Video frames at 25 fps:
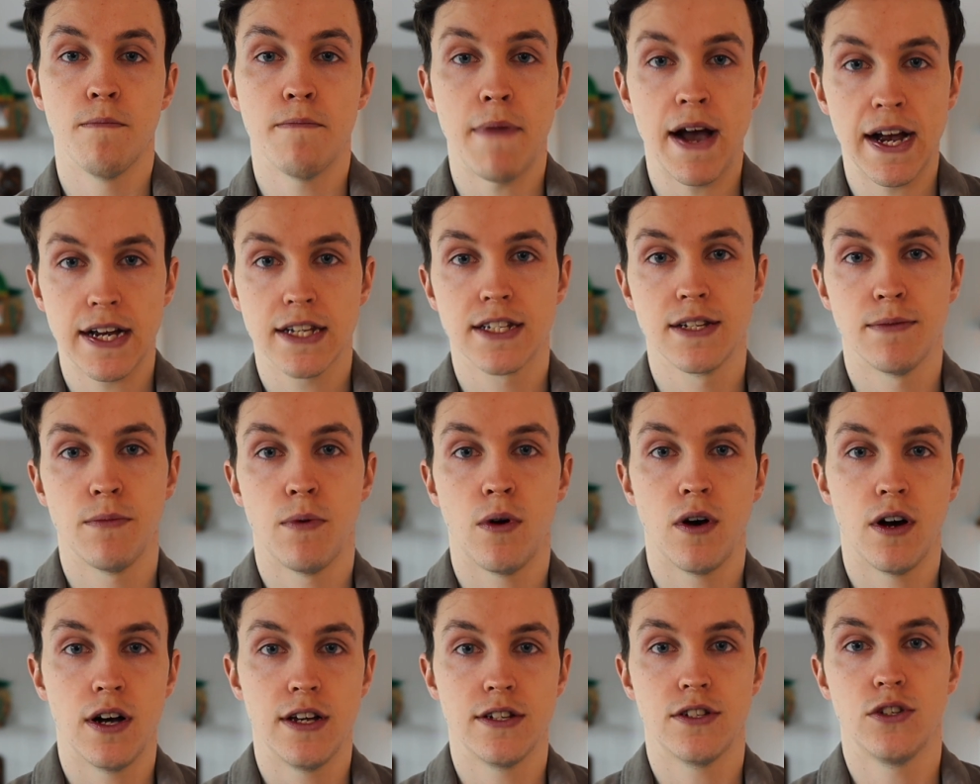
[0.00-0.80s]

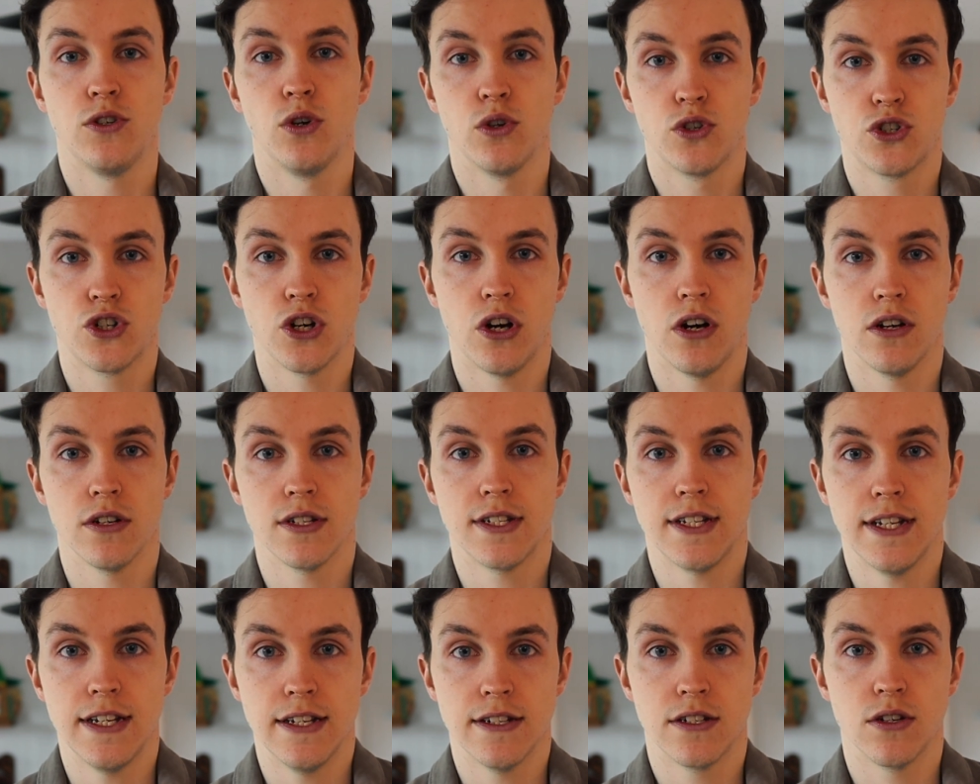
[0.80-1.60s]
maximize your
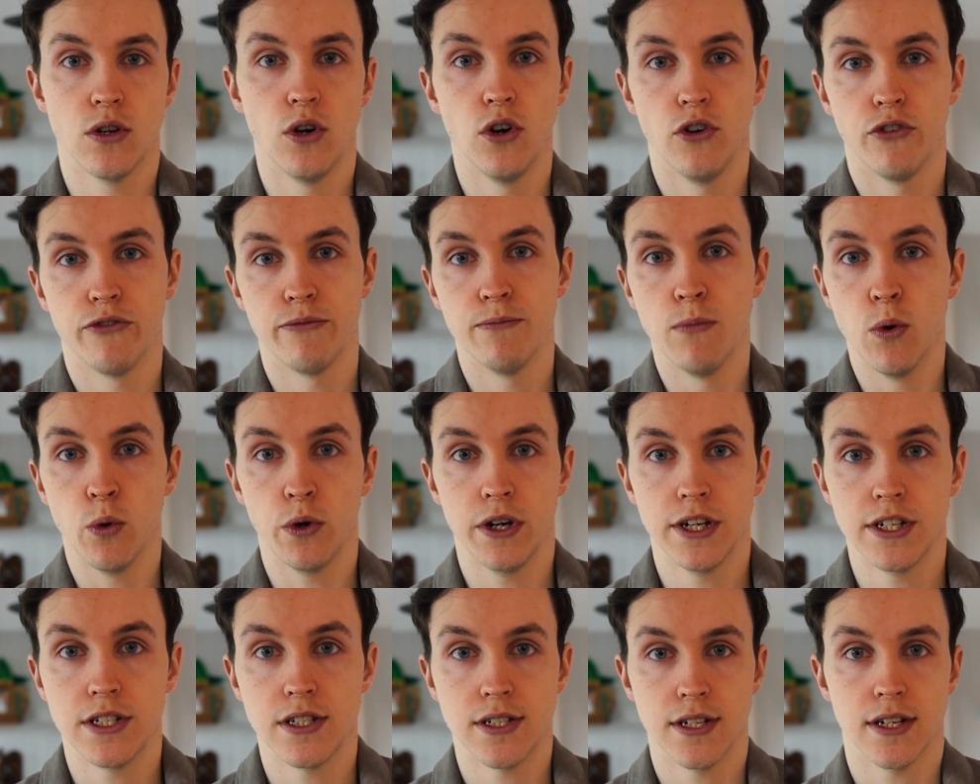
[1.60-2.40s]
chances of
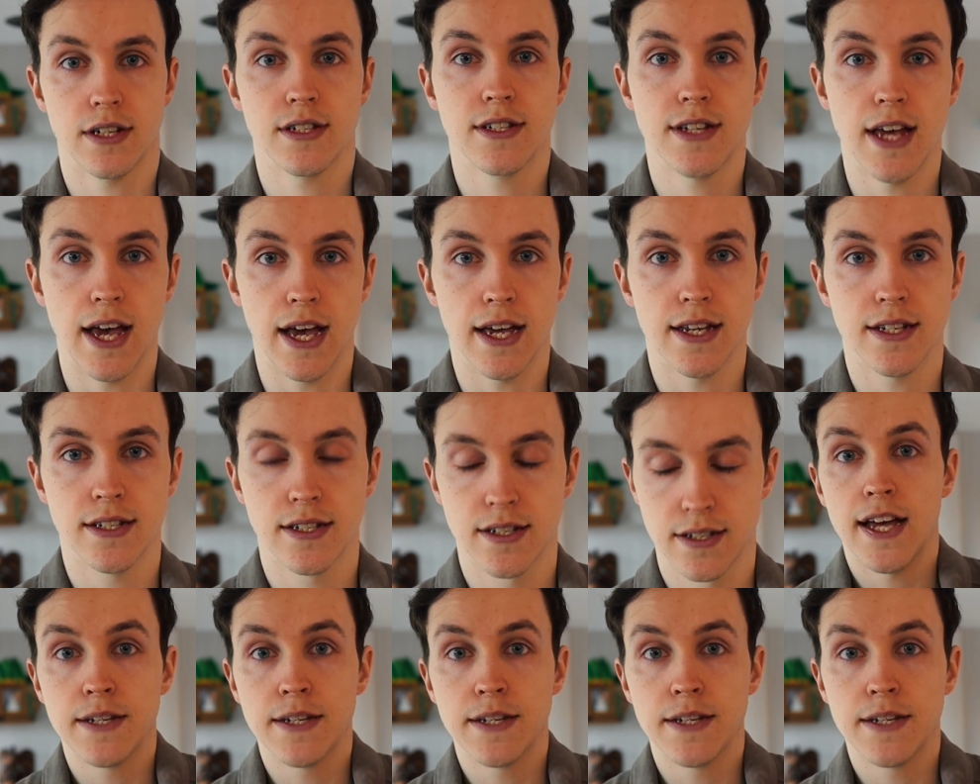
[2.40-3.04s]
mortgage success.